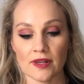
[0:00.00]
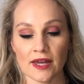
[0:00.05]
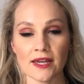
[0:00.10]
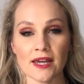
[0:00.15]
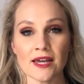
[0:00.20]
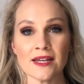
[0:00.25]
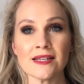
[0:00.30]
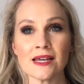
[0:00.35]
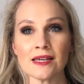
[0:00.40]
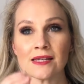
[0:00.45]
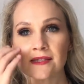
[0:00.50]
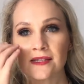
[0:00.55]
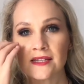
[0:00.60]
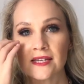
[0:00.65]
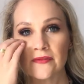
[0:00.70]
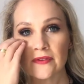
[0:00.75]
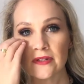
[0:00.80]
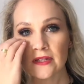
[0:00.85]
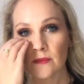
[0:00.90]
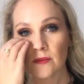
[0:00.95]
Like, it does
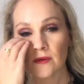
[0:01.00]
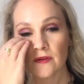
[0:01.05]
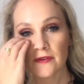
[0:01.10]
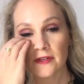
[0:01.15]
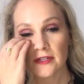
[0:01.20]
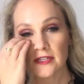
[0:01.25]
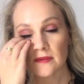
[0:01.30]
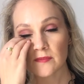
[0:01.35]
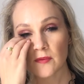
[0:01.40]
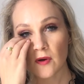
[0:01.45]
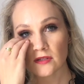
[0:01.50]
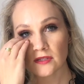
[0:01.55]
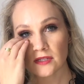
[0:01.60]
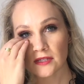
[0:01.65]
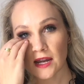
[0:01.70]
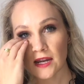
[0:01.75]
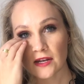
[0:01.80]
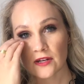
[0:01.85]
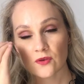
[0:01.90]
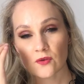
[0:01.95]
leave a little bit of a deposit
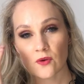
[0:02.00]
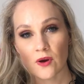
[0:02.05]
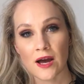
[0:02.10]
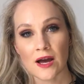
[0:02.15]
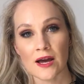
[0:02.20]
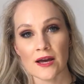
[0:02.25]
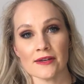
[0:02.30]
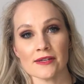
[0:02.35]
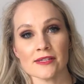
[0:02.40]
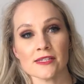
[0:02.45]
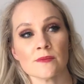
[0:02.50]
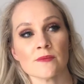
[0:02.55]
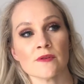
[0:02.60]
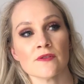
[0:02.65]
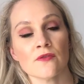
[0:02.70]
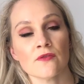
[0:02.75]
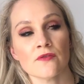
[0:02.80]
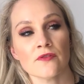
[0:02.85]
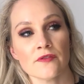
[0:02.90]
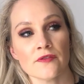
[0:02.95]
under your eyes, but
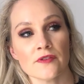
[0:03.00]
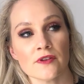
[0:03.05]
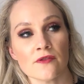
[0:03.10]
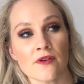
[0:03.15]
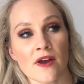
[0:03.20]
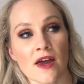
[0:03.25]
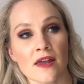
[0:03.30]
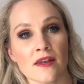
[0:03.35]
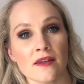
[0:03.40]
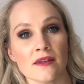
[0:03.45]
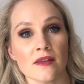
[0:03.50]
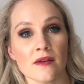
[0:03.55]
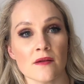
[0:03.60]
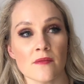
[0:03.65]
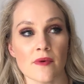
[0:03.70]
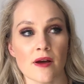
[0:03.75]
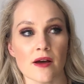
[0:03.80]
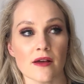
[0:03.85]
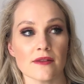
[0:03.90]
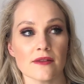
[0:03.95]
for 50 rand, they're
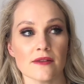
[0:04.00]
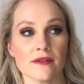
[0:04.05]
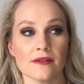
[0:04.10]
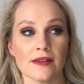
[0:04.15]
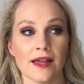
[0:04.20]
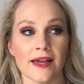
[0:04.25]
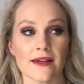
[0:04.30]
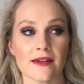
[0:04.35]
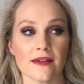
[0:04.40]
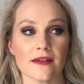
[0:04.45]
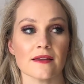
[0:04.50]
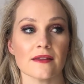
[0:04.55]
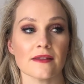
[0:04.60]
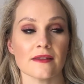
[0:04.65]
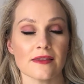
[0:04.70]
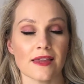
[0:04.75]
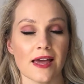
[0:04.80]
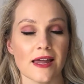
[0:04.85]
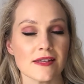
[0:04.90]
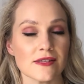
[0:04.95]
like
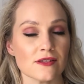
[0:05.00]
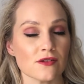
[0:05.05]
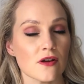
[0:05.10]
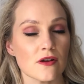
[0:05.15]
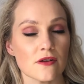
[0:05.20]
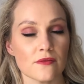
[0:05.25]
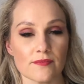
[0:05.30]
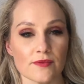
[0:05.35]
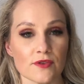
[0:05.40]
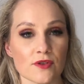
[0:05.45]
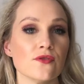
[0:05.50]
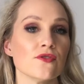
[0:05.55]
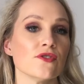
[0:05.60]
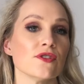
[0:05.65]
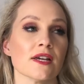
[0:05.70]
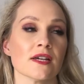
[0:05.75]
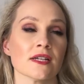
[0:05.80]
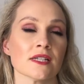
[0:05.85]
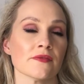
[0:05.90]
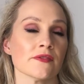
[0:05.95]
that is not a huge
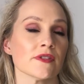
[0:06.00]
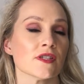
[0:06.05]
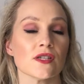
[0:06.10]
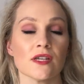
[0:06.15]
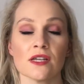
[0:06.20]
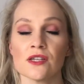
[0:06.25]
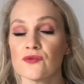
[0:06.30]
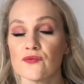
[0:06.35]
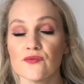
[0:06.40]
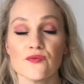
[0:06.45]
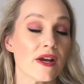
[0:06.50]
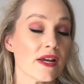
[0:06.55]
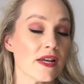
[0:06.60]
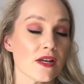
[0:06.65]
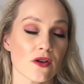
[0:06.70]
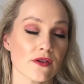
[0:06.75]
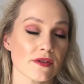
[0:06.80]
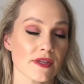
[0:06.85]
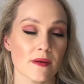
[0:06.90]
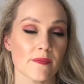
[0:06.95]
negative. It's really
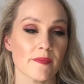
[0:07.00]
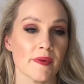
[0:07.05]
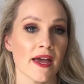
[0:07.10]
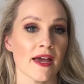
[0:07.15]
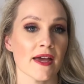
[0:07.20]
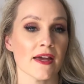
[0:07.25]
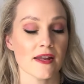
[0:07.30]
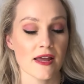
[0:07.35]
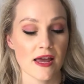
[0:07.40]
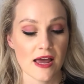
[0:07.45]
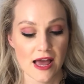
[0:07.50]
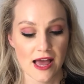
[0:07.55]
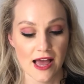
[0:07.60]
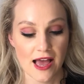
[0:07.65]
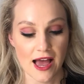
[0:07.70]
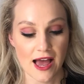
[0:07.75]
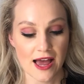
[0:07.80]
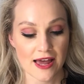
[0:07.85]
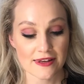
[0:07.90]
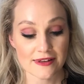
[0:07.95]
not that bad.
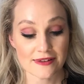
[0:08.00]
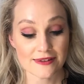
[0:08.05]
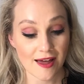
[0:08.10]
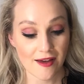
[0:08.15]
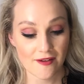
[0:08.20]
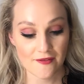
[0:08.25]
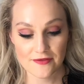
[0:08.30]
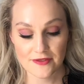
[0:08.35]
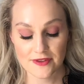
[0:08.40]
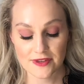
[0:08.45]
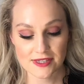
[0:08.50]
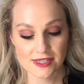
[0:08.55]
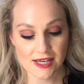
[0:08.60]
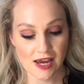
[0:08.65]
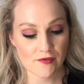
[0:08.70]
I love this.